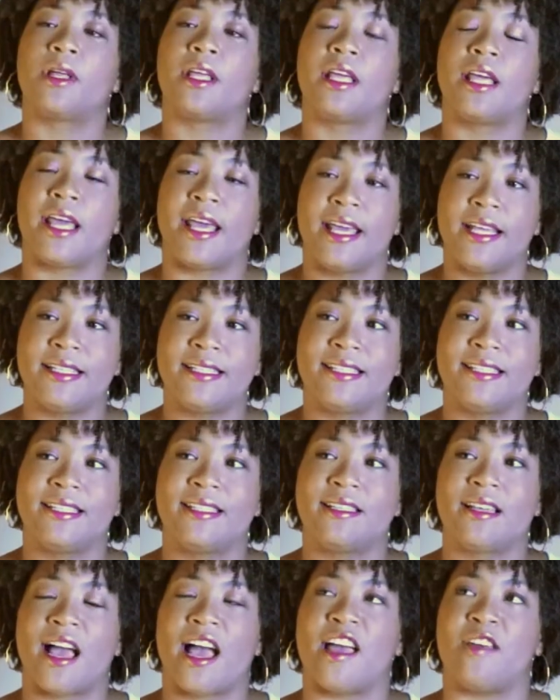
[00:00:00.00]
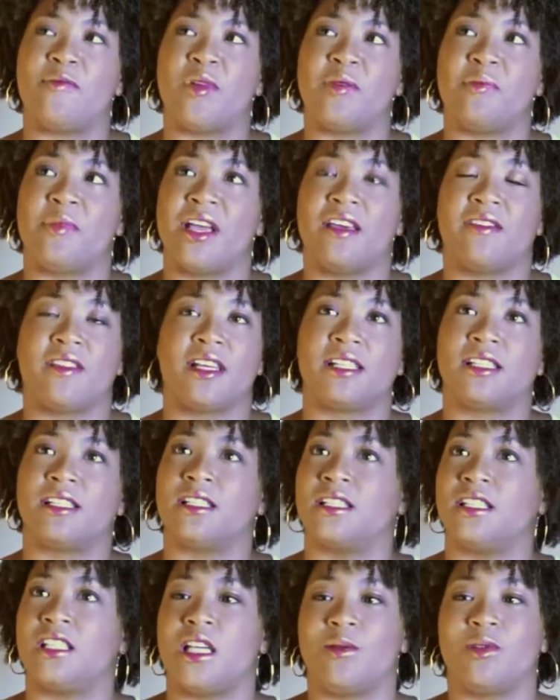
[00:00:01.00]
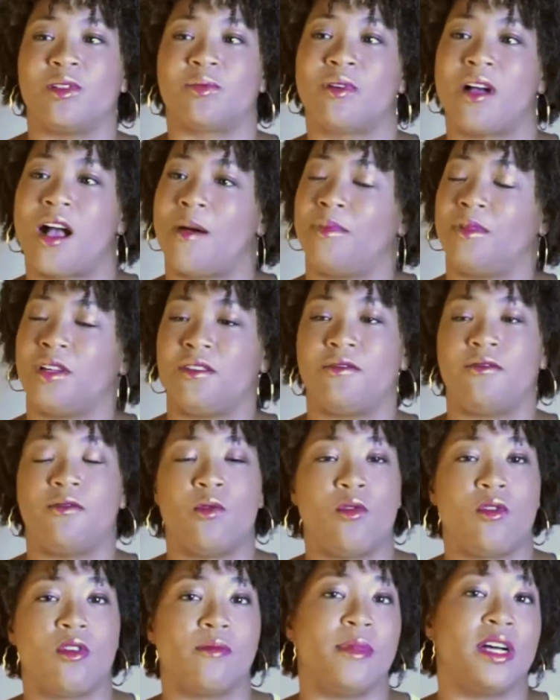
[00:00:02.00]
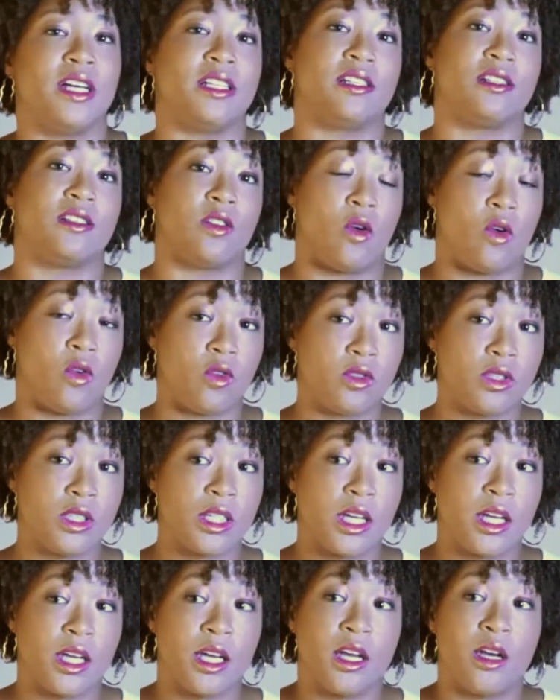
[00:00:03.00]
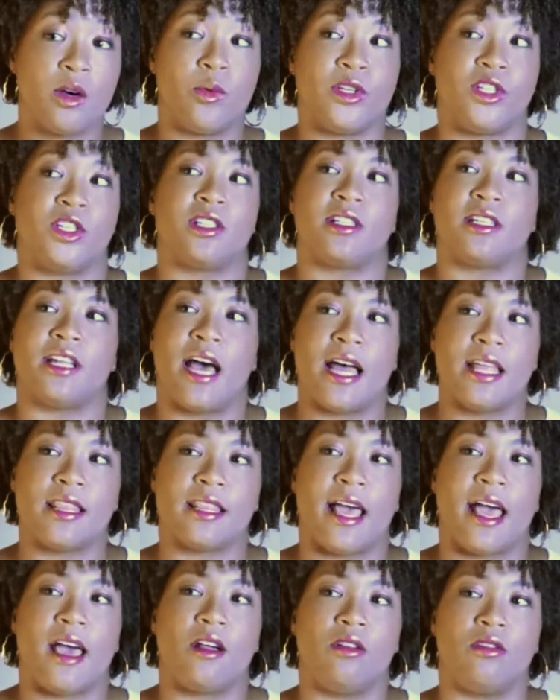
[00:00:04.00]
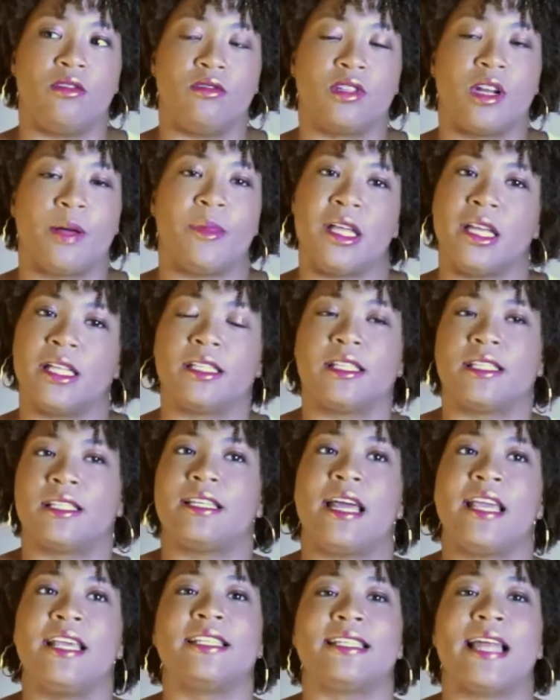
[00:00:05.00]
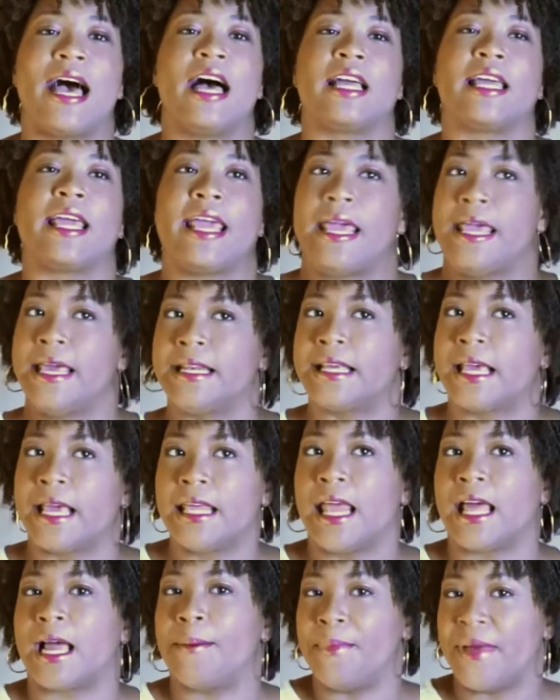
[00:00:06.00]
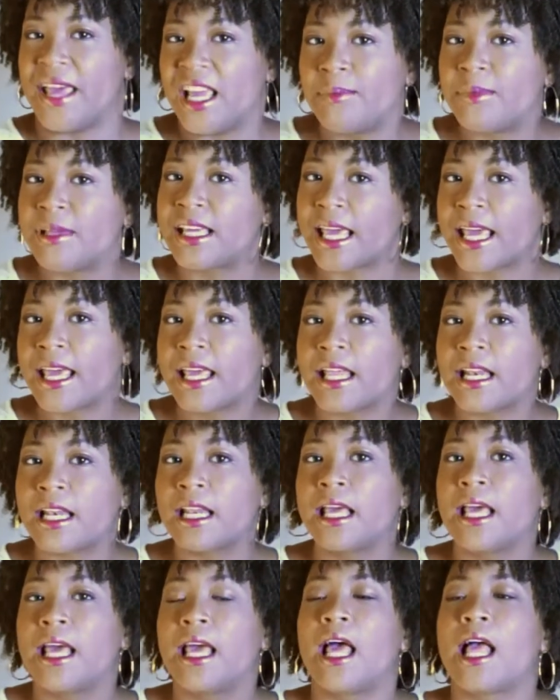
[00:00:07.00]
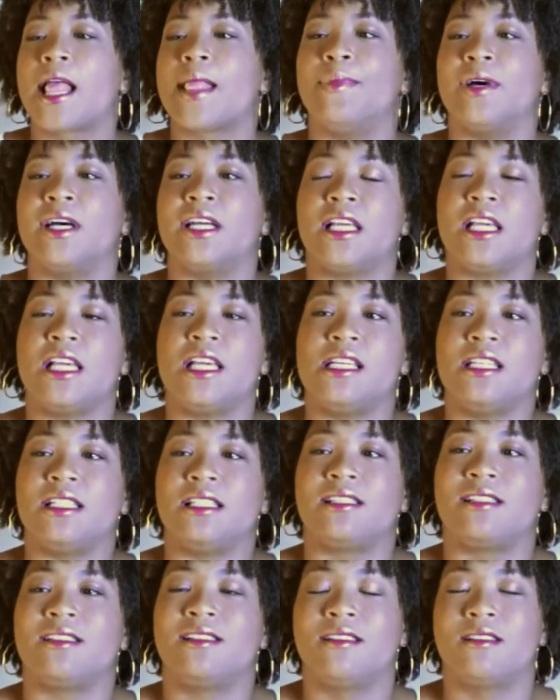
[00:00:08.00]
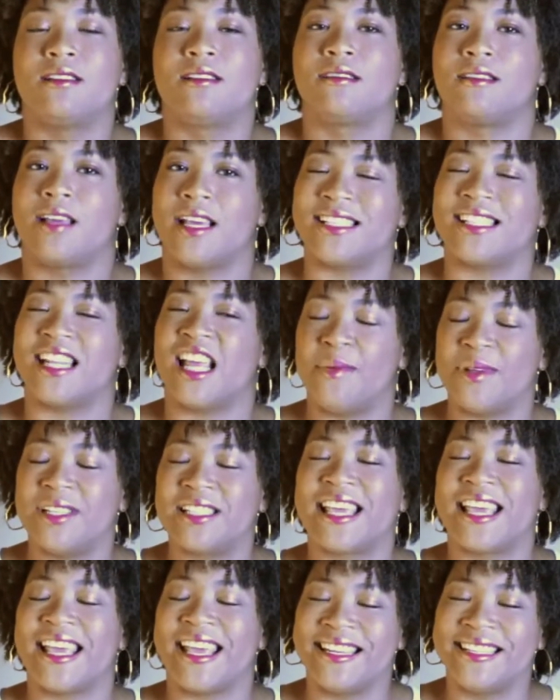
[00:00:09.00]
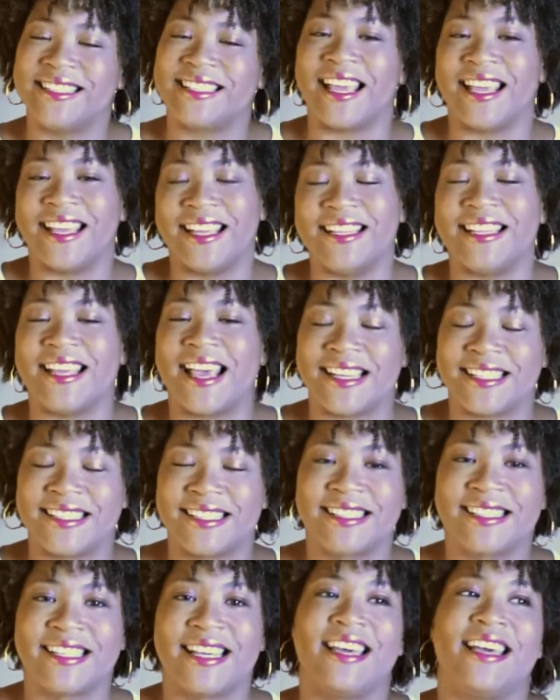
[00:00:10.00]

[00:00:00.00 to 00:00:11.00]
Kit, I've been bathing since he was probably 4 months old, which is not that old. I mean, he's not kitten like a baby kitten, but his name is kitten, yes.